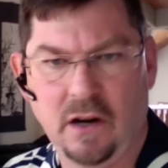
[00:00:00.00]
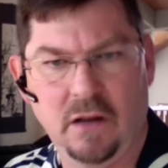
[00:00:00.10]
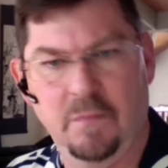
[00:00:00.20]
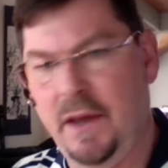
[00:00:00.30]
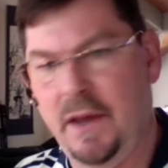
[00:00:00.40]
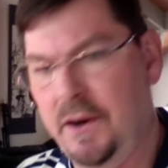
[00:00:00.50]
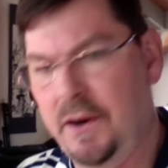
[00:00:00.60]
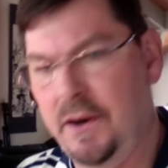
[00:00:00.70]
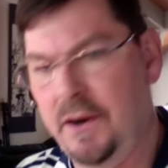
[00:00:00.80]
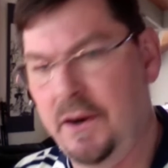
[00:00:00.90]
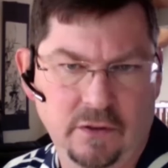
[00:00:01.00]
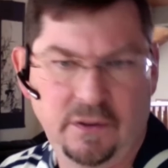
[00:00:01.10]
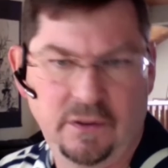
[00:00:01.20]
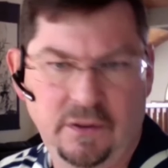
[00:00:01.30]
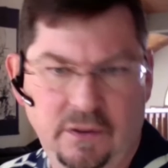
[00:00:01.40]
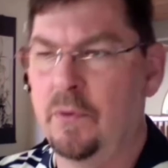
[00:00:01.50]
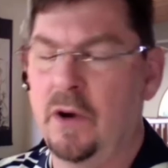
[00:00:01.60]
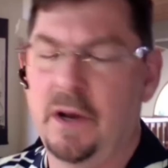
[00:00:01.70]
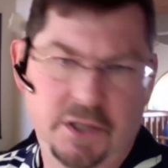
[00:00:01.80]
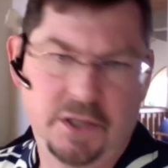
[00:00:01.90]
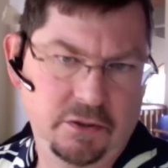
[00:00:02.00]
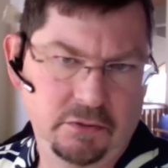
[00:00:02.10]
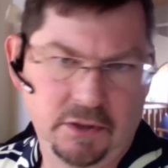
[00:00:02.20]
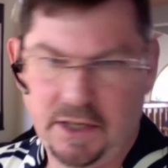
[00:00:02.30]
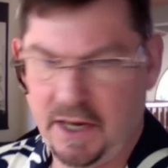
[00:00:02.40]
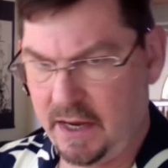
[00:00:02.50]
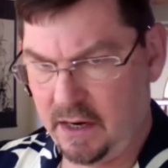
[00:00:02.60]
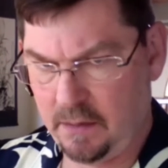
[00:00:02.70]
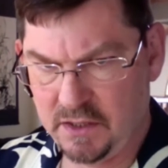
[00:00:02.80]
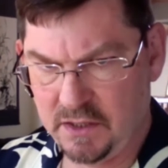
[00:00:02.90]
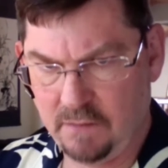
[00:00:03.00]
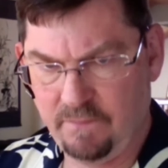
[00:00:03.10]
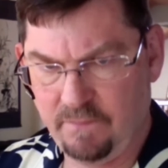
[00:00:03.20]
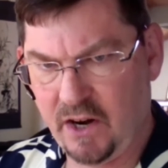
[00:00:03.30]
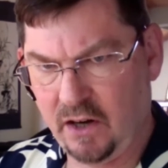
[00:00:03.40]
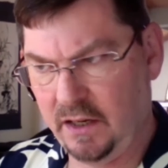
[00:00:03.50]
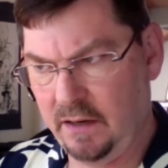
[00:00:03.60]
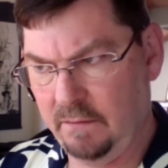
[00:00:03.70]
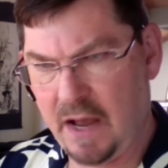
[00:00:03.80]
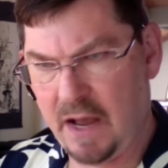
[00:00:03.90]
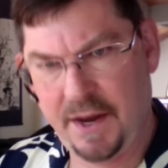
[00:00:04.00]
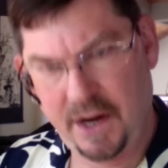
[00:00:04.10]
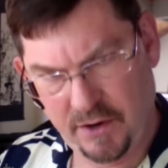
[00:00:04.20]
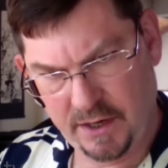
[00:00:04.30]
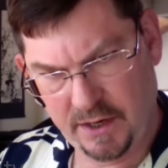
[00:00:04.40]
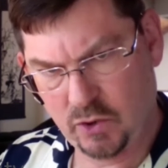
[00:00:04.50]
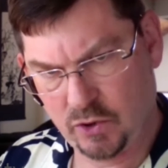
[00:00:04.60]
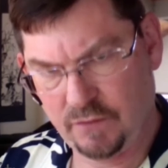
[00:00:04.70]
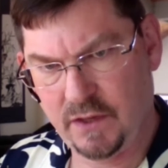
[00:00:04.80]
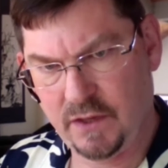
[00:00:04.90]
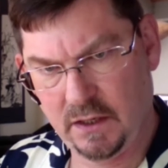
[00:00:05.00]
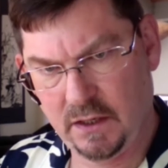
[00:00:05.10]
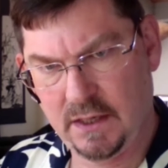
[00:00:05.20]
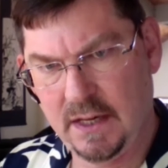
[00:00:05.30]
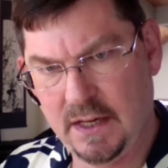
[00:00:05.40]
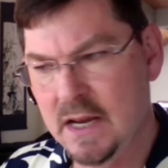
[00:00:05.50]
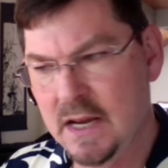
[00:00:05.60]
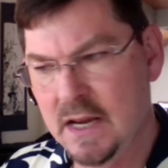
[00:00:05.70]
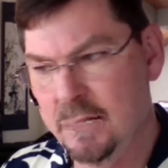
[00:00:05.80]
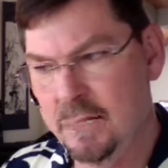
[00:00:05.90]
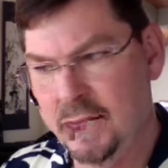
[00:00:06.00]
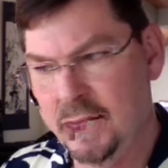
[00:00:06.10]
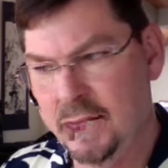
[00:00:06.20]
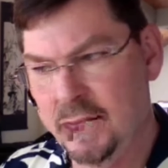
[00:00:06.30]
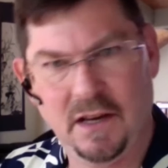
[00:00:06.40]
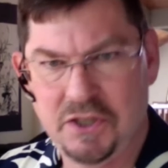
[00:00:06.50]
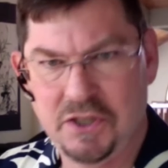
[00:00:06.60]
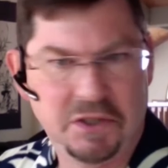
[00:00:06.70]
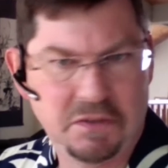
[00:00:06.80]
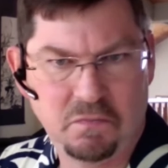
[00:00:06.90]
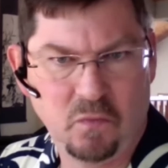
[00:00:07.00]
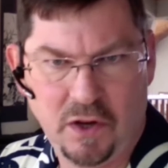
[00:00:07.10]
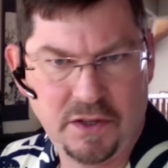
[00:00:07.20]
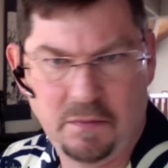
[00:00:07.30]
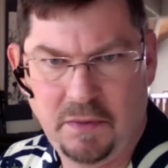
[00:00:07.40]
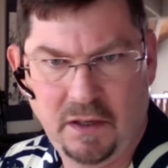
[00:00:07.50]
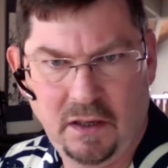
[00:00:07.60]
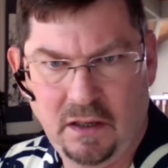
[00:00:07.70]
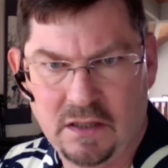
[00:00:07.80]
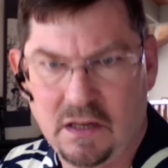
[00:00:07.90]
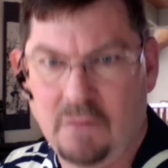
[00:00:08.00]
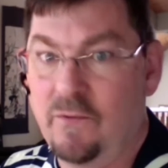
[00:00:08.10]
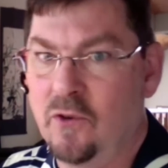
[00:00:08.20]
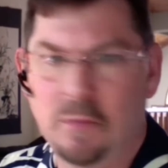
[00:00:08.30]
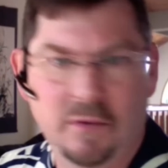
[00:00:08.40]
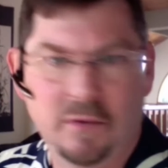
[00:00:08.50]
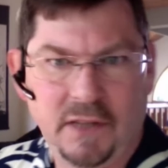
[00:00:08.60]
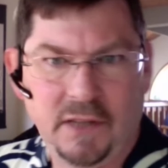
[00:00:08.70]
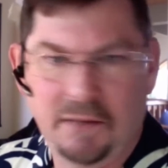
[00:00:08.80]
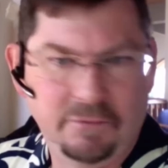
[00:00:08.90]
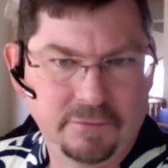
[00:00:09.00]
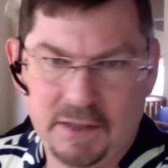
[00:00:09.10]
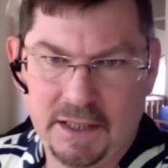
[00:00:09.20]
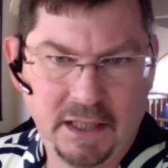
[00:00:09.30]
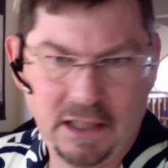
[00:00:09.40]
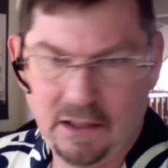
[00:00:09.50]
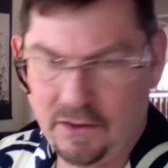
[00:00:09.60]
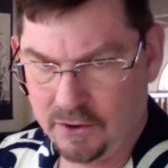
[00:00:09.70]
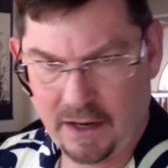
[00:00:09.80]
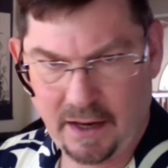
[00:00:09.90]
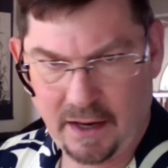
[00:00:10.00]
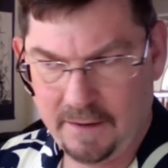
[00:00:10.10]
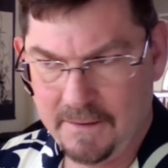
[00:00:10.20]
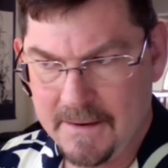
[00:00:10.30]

our competitor? Or, what products did you look at? I mean, some fairly binary sorts of things, but the discussions want to be some form of live, right? Either a